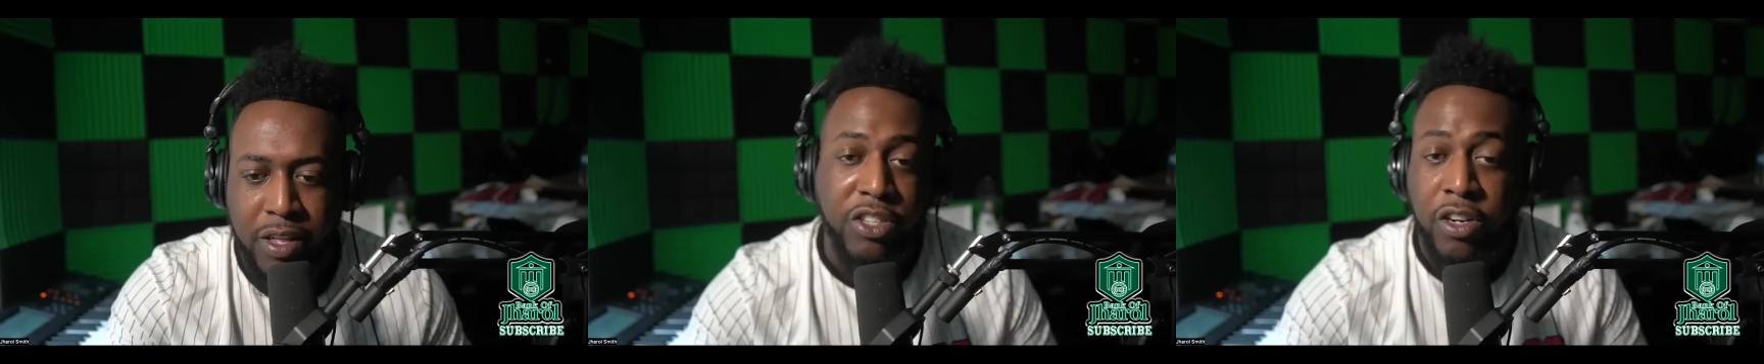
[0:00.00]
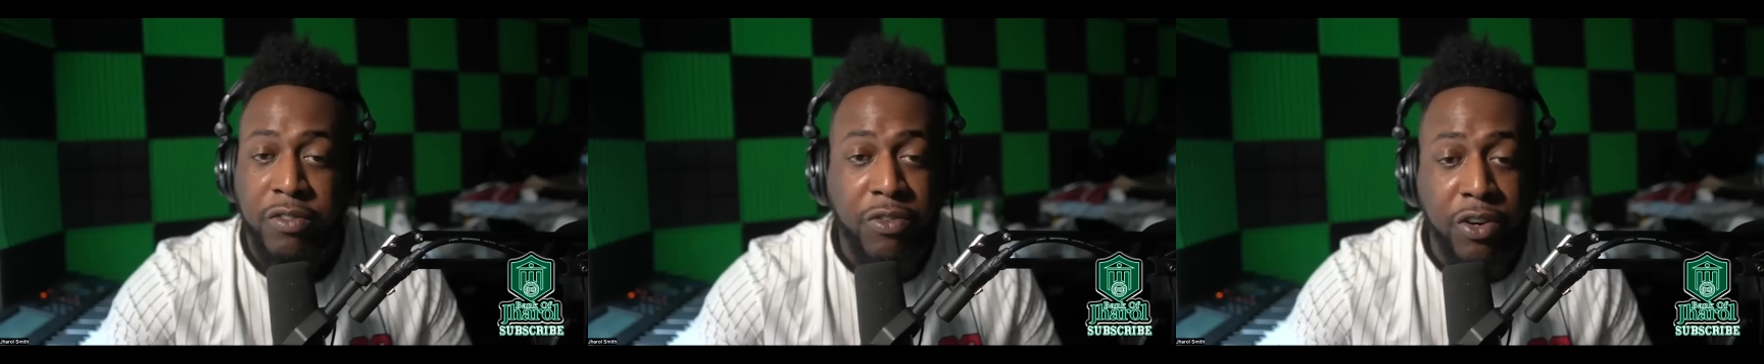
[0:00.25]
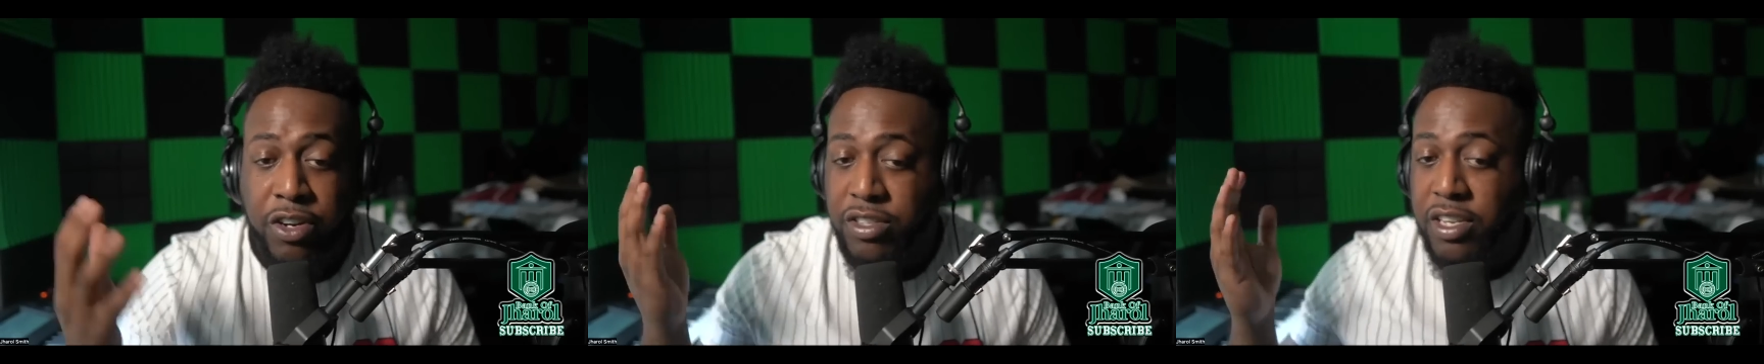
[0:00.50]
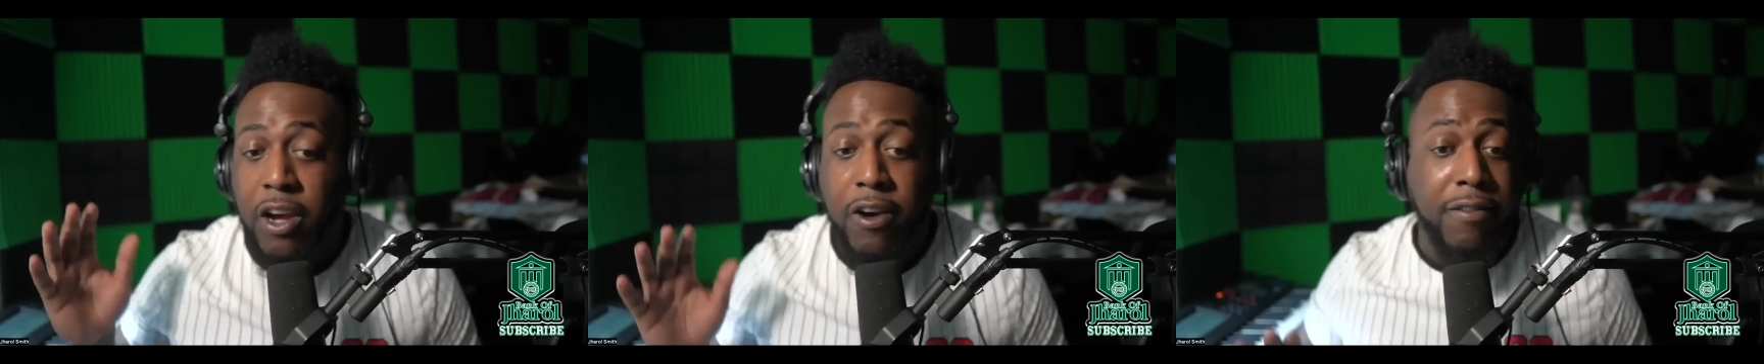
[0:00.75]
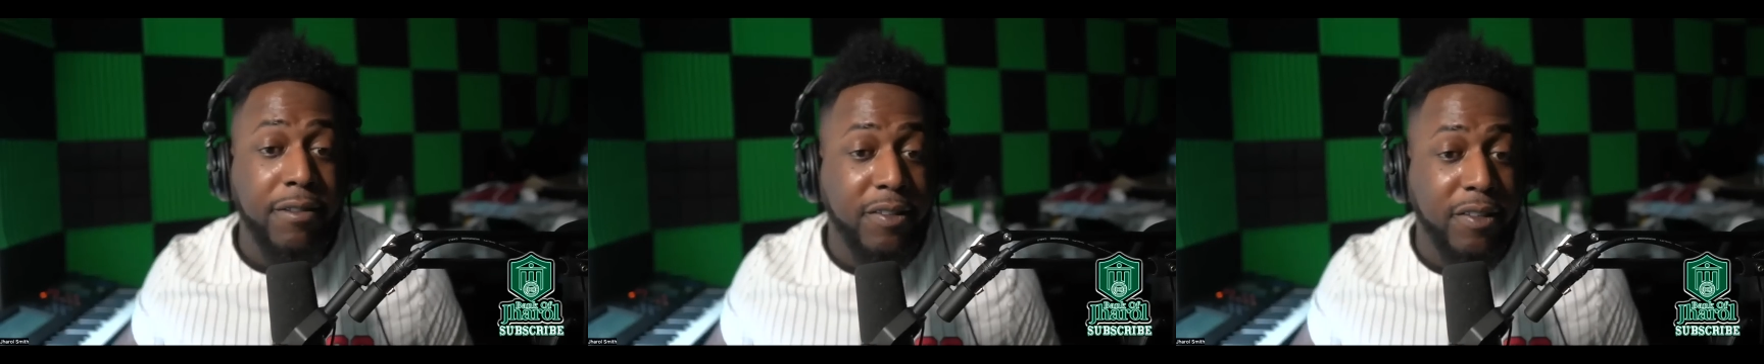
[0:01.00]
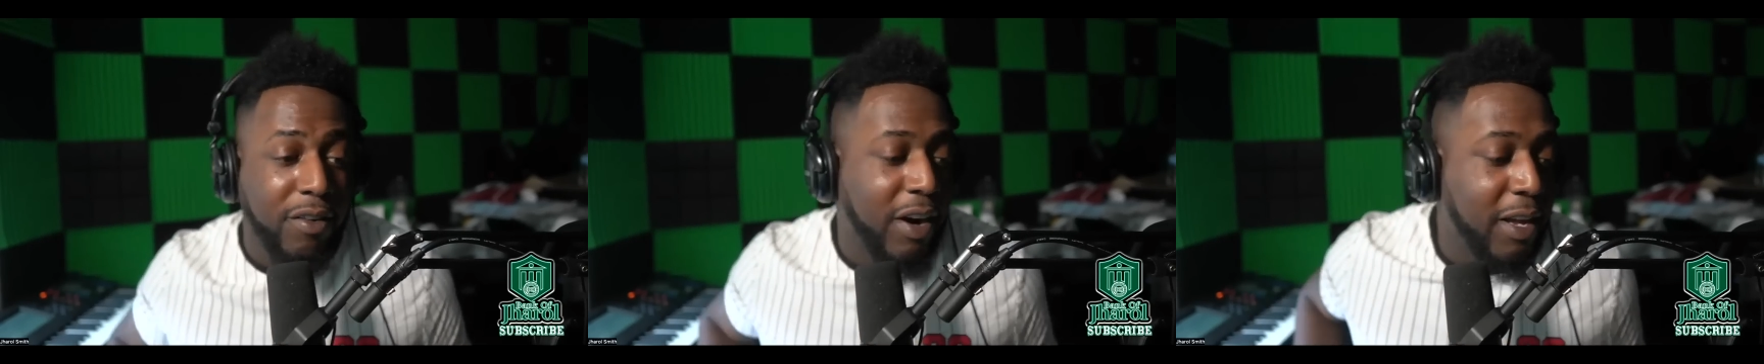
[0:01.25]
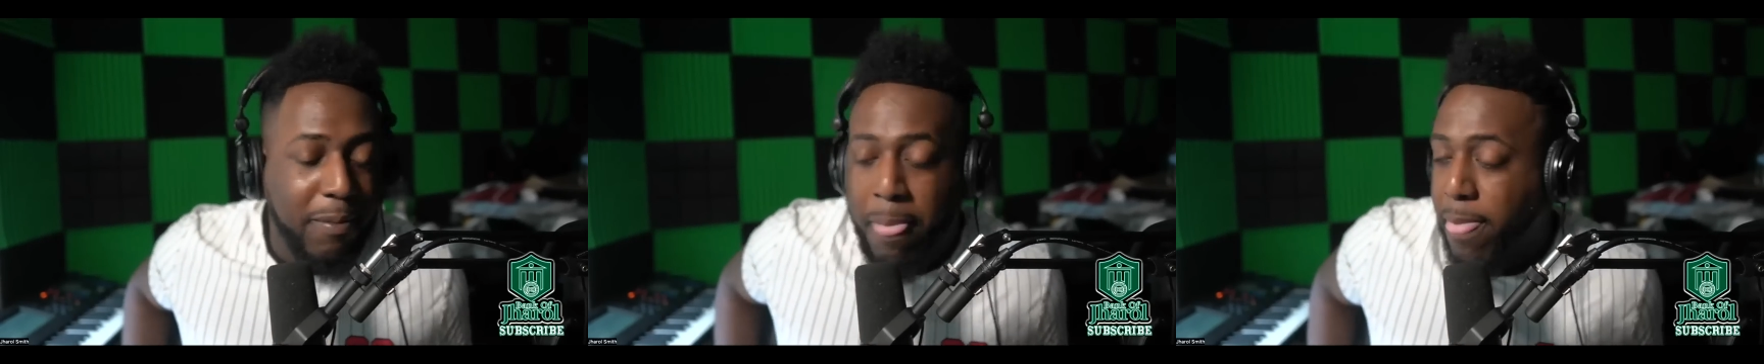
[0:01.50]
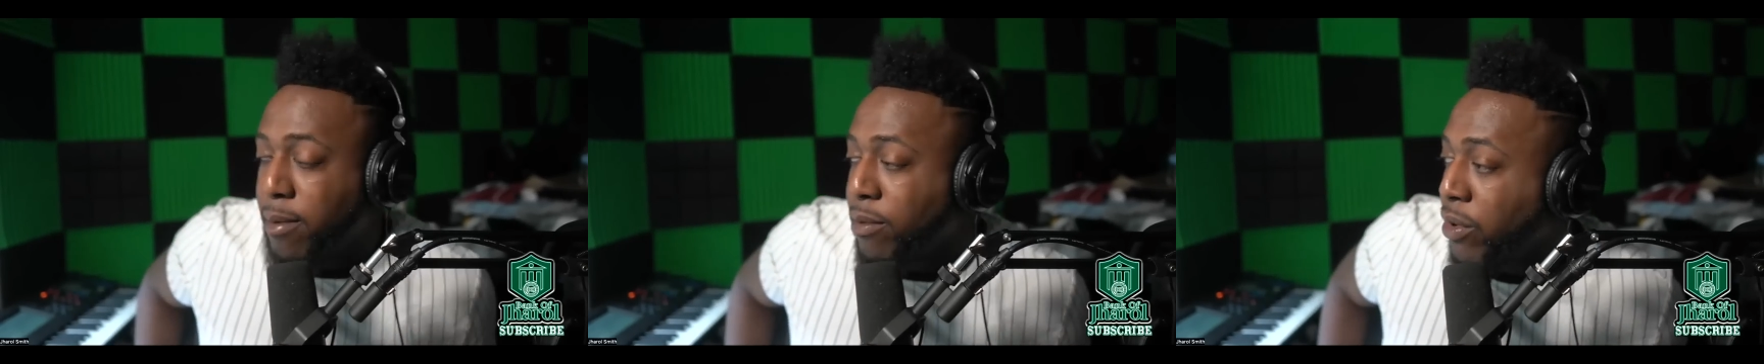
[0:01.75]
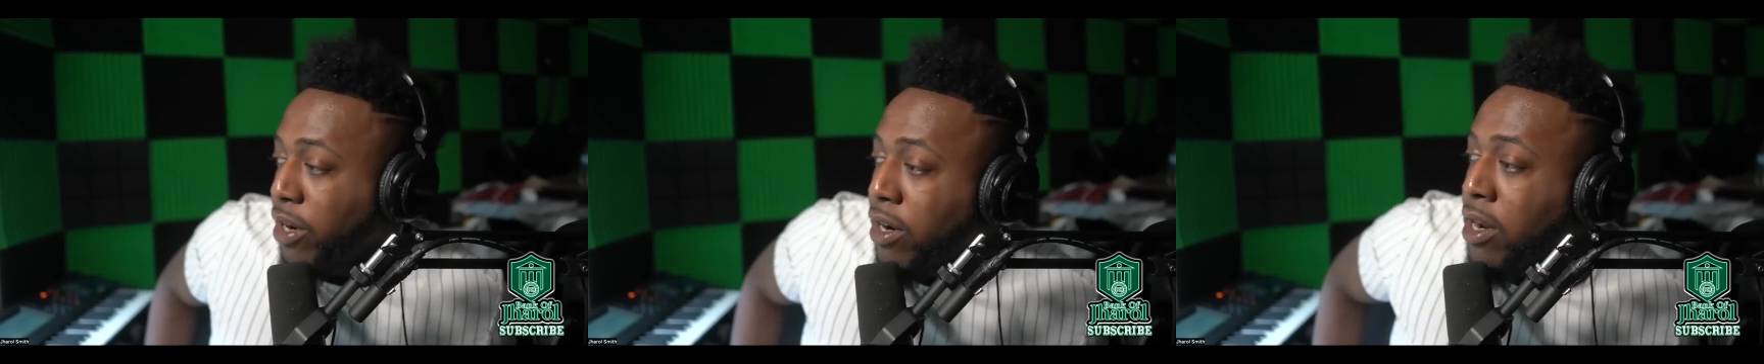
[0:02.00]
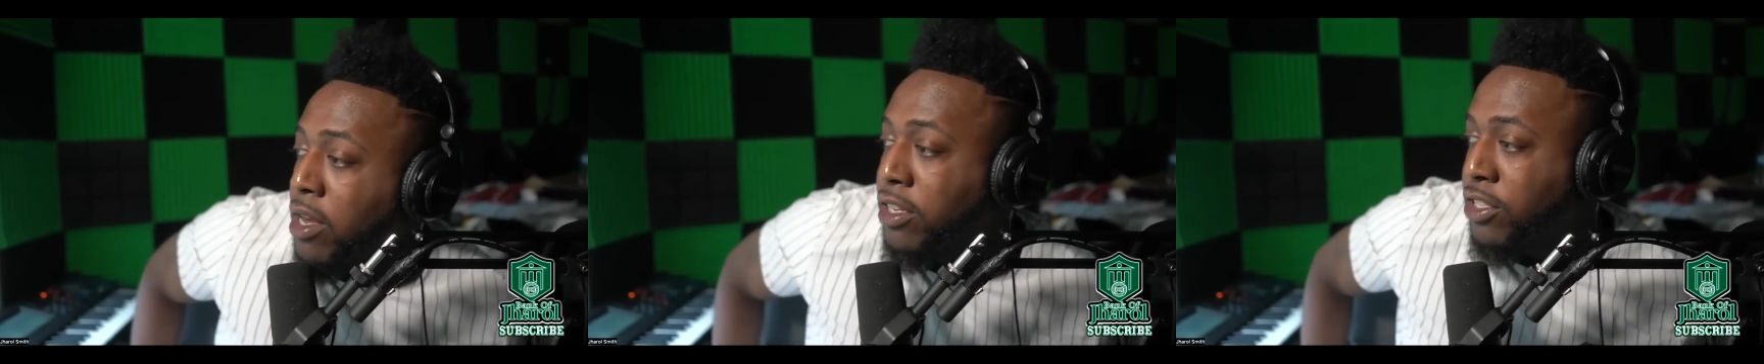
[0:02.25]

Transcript: journey for yourself. All right. But we're